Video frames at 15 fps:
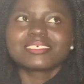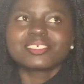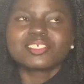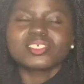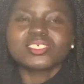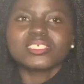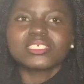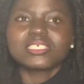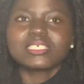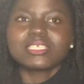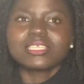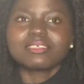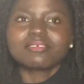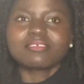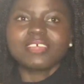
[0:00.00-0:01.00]
she
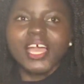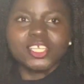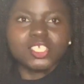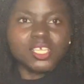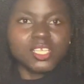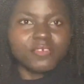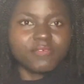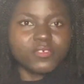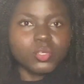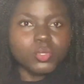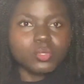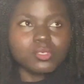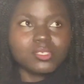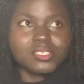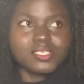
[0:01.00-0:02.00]
actually
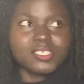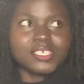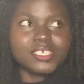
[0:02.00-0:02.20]
feels